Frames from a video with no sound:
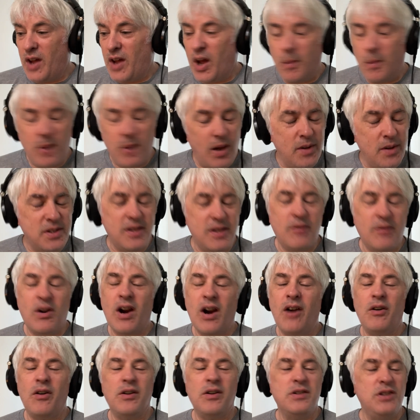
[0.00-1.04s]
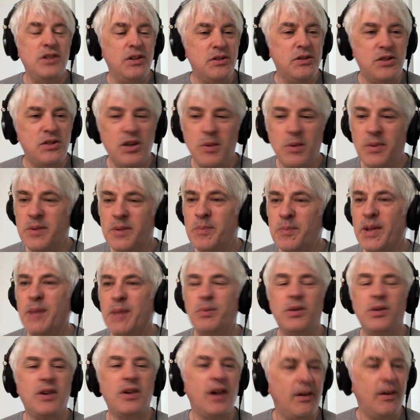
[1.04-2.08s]
uploads there are on YouTube, and
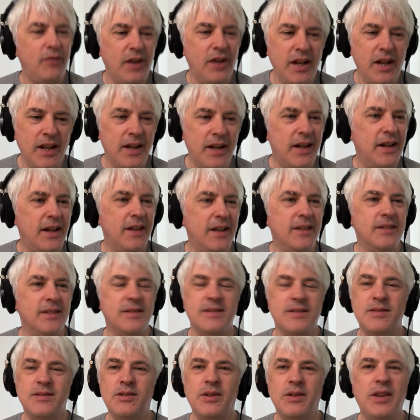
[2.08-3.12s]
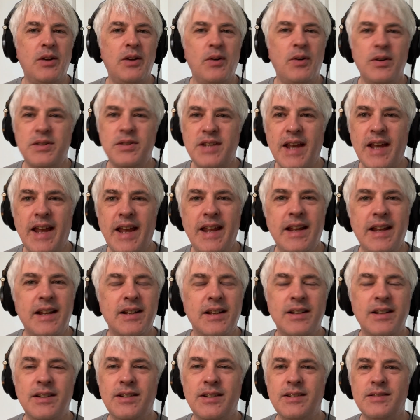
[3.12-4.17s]
people covering it and doing their own
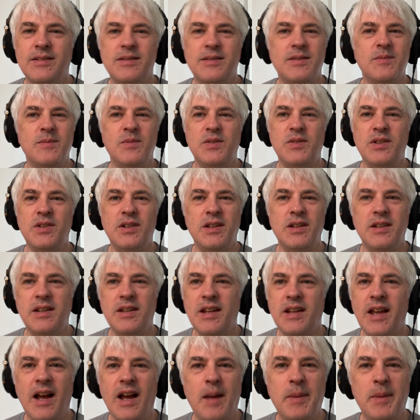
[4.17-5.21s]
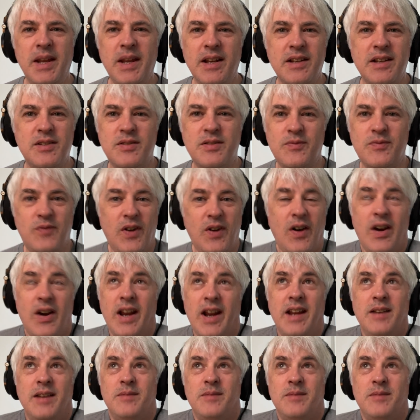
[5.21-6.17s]
take. And I mean, it's still,